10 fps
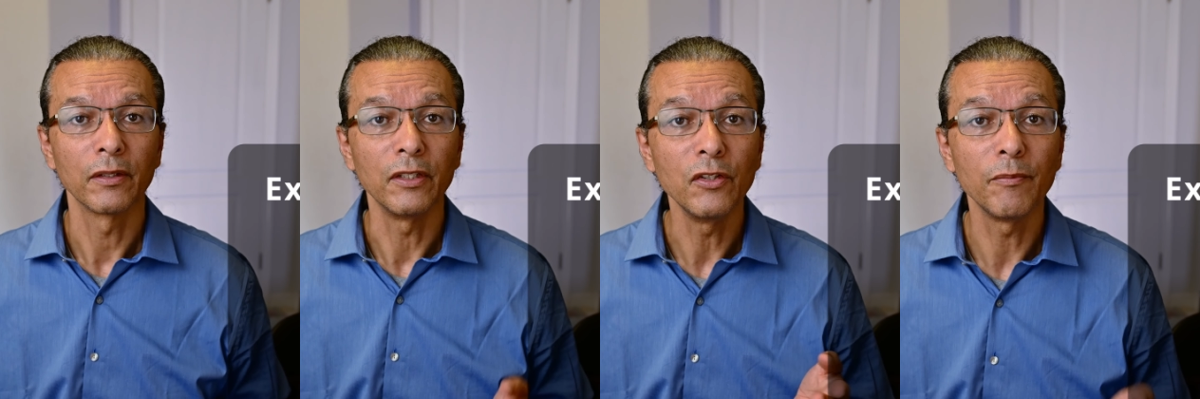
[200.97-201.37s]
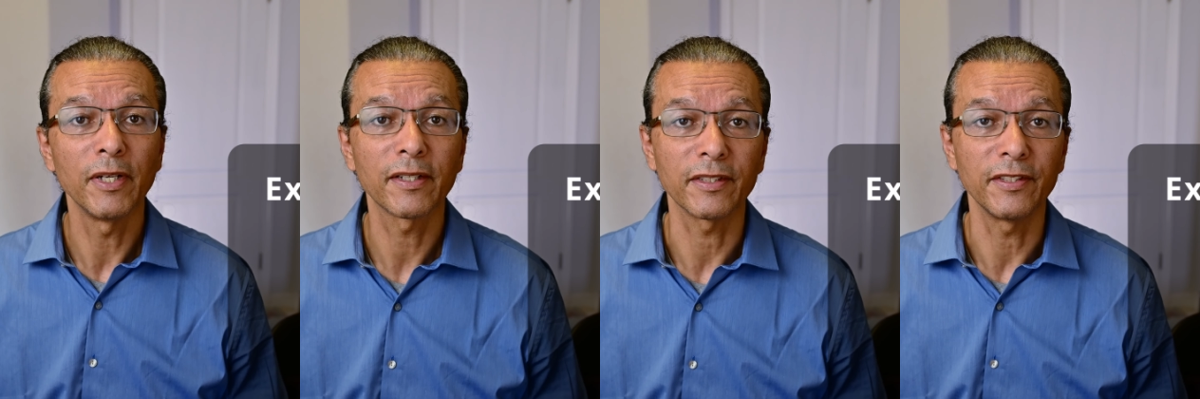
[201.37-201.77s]
the New
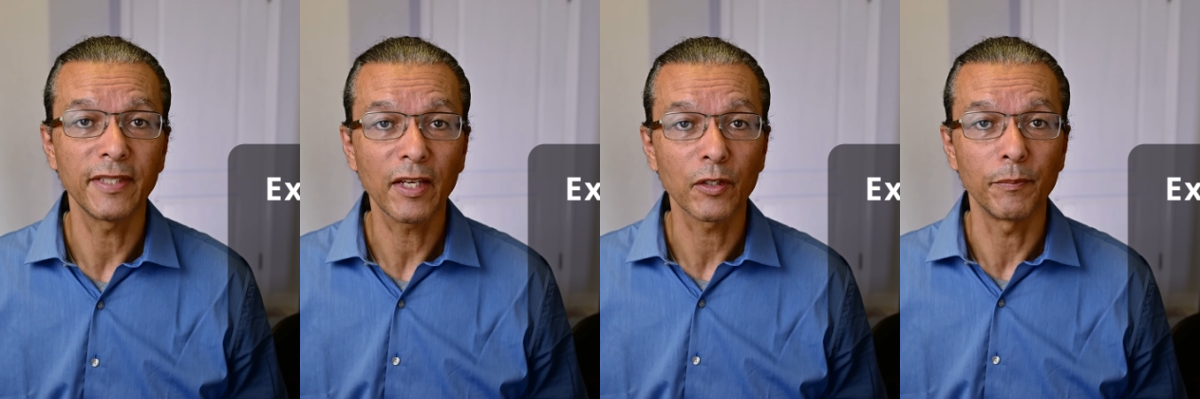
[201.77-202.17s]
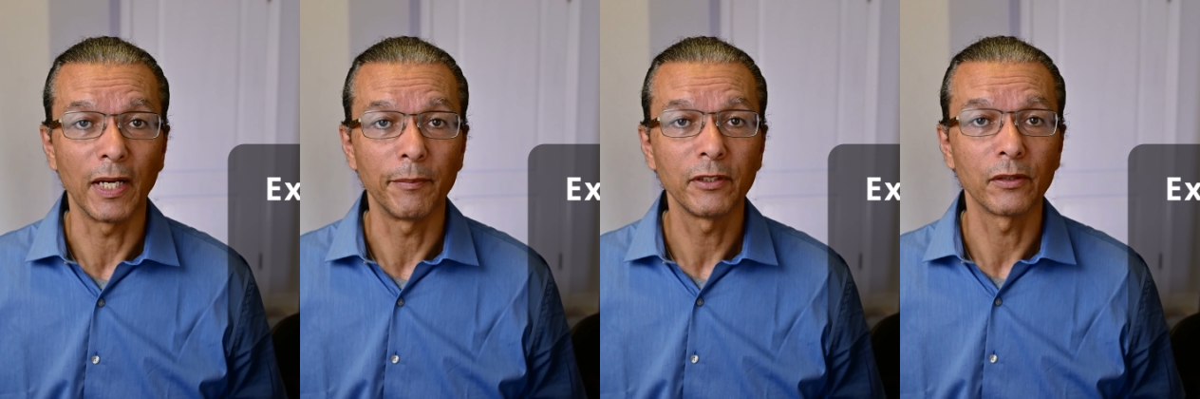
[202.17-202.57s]
American Standard
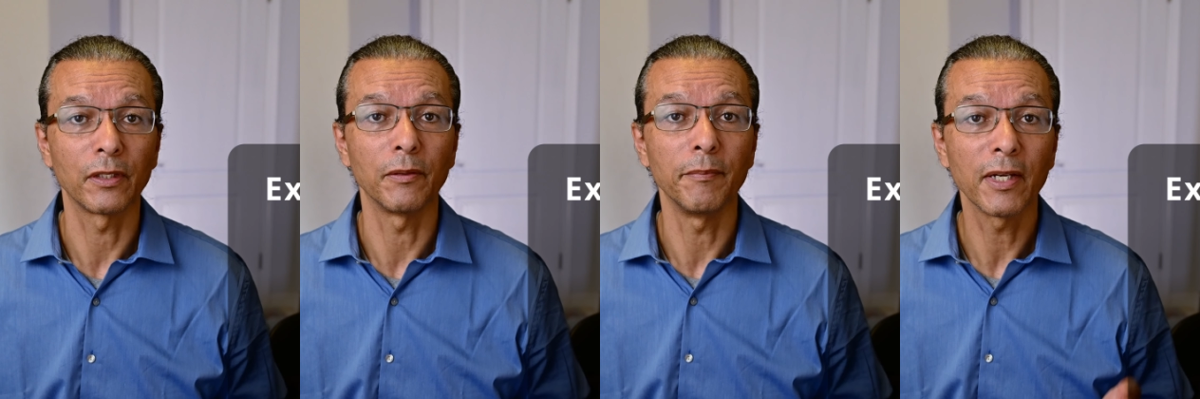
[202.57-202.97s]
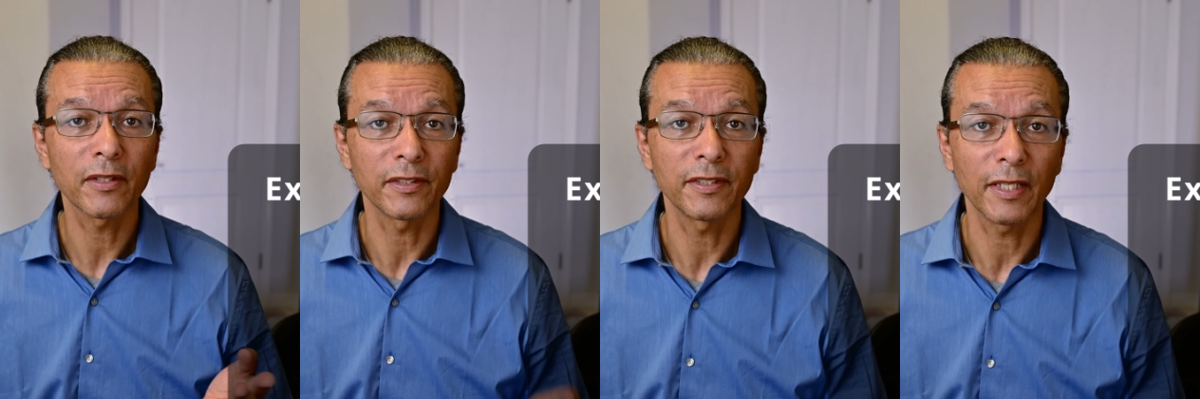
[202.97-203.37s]
Bible, or the
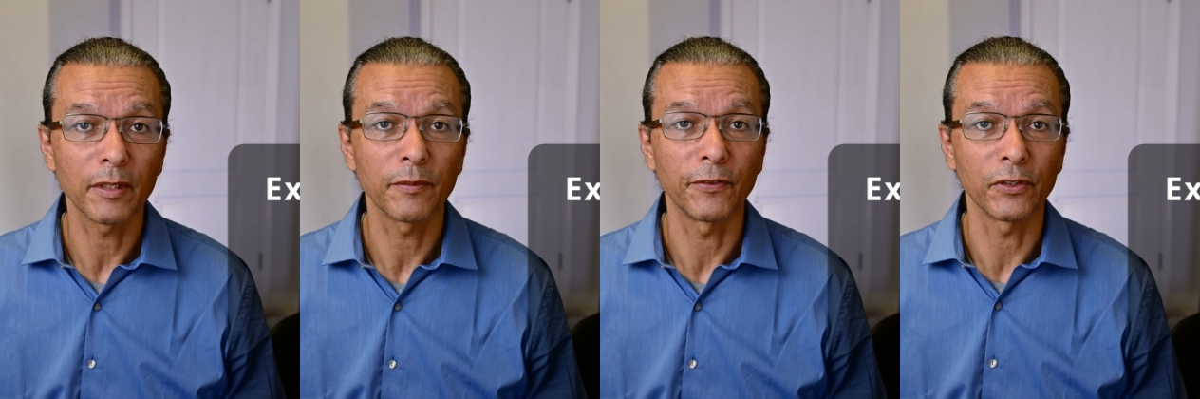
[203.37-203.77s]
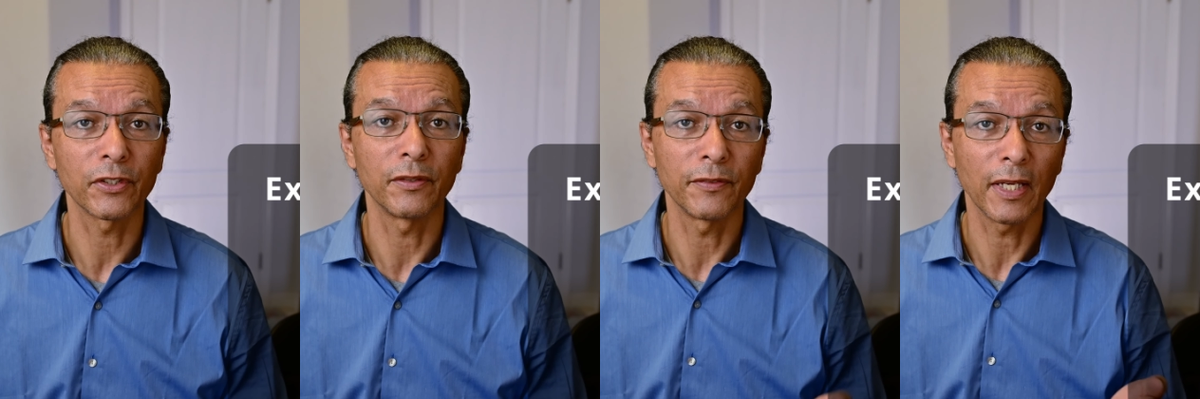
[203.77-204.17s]
American Standard
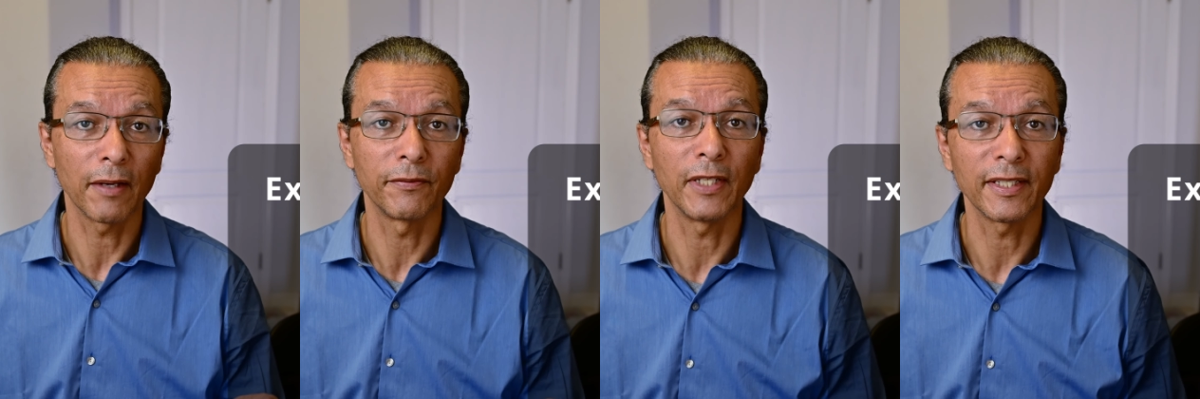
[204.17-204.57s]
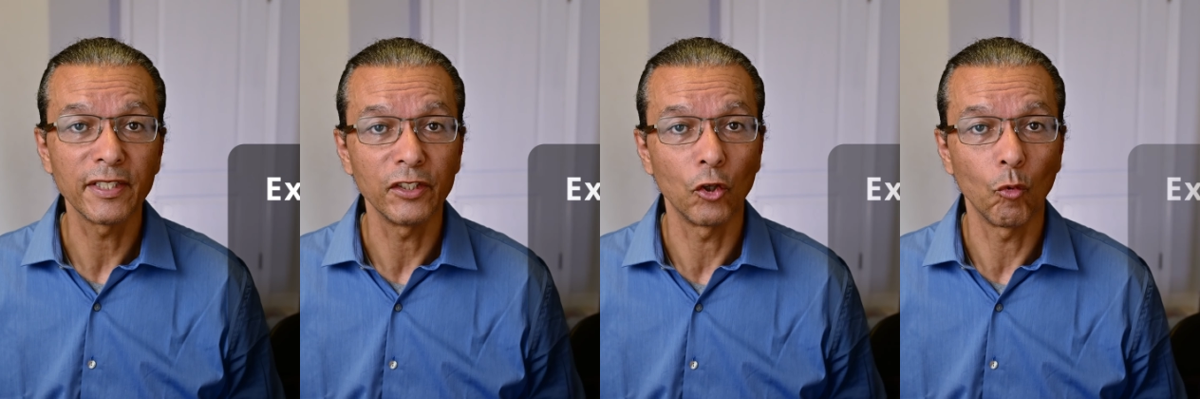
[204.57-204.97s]
Version of
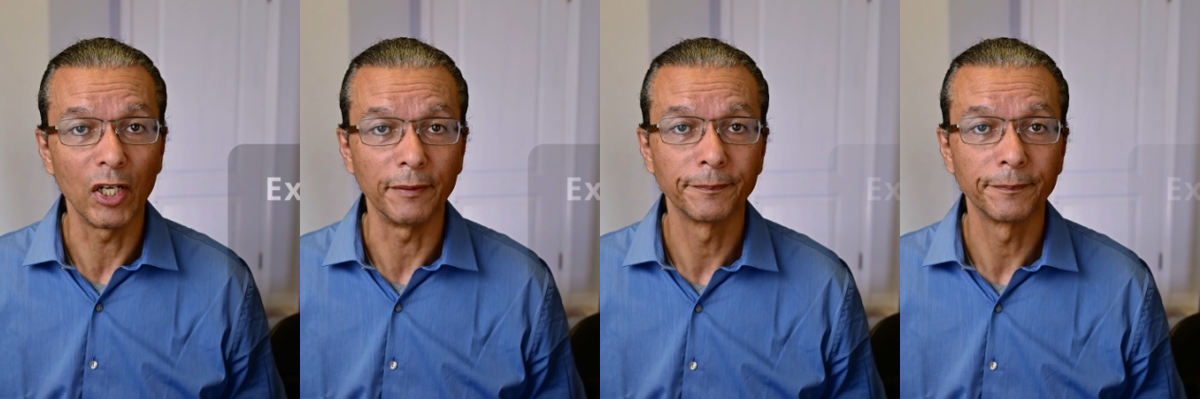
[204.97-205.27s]
1901.